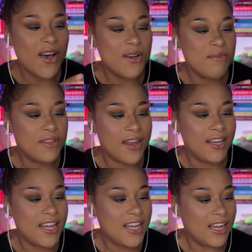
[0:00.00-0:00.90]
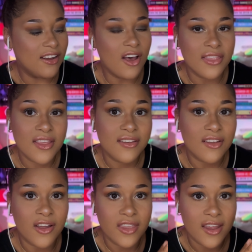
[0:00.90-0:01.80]
And he got this
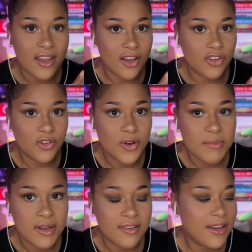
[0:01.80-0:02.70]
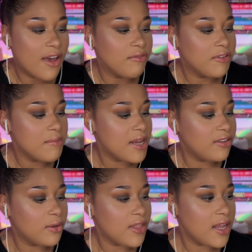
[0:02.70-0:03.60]
on like extreme discount for me, so
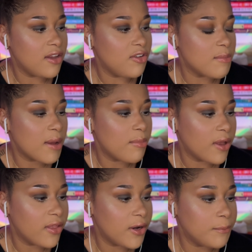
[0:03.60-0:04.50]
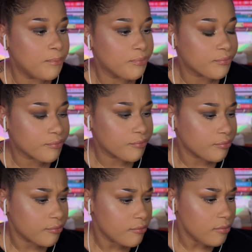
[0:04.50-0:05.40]
thank you to my brother.
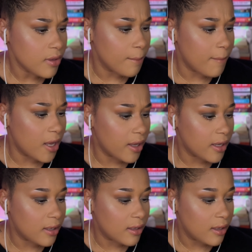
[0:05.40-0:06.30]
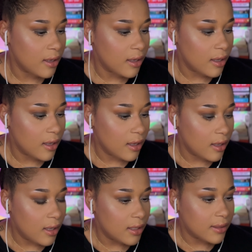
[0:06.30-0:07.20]
But
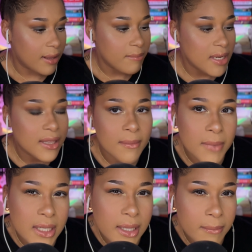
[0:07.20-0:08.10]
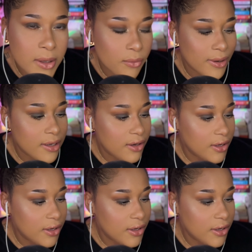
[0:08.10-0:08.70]
let me read to you.